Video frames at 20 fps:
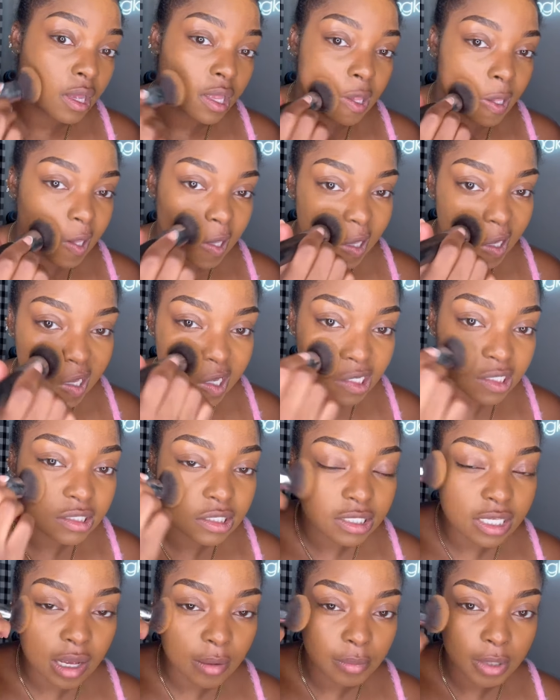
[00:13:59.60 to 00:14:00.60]
And
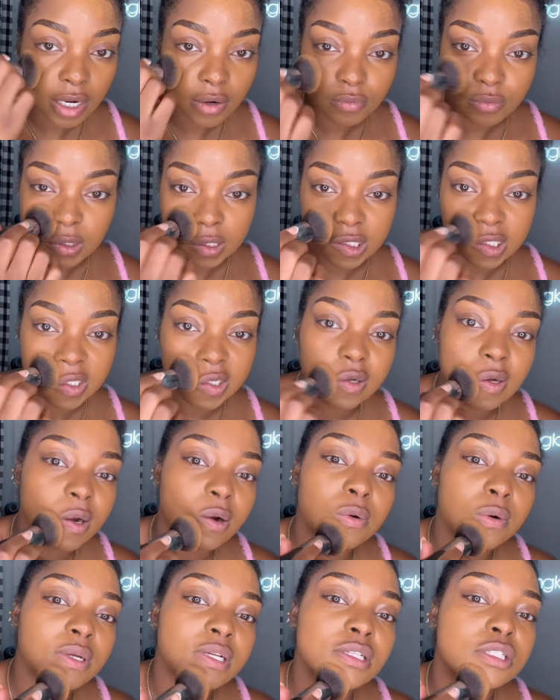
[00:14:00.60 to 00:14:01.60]
I'm not really
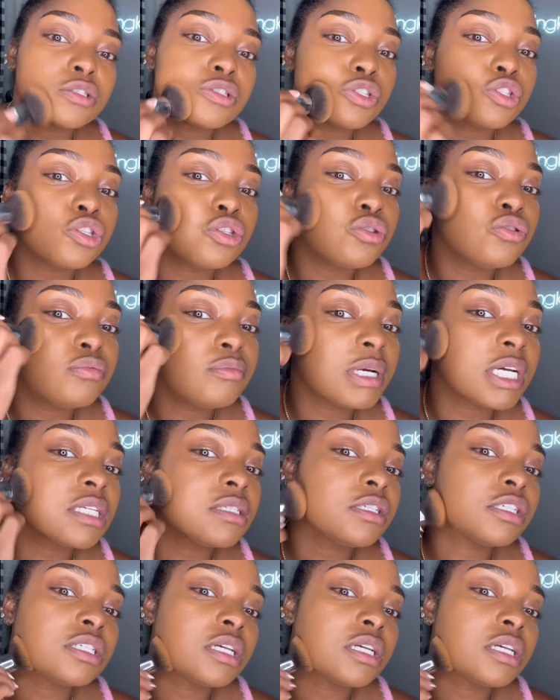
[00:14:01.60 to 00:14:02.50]
going too much